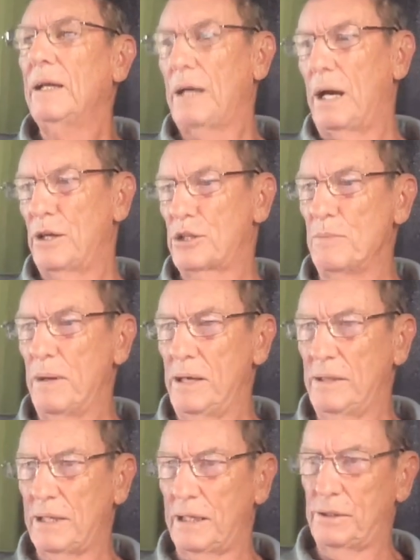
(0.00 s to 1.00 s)
to
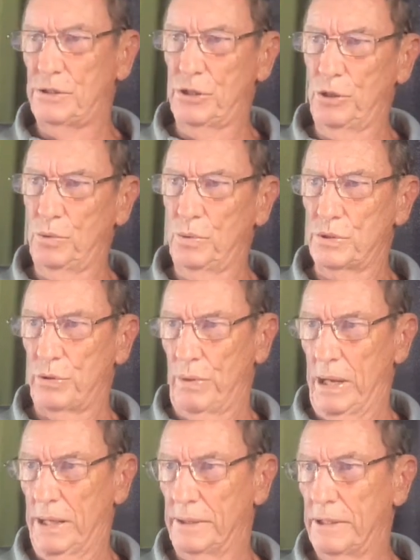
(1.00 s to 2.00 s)
me that Jill was
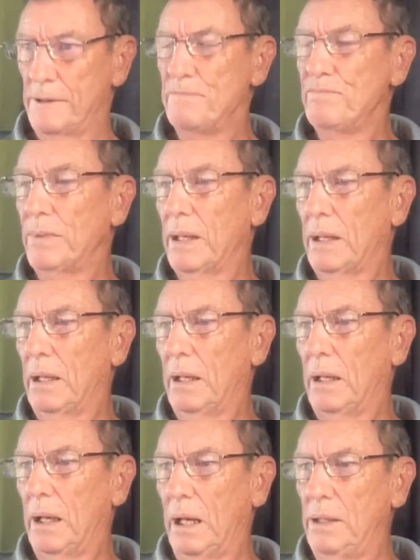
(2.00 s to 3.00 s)
around.
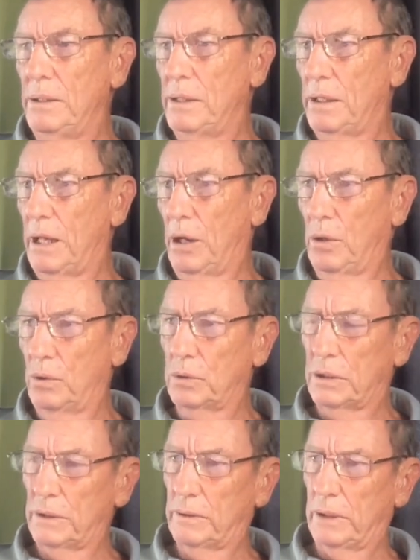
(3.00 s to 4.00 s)
In the old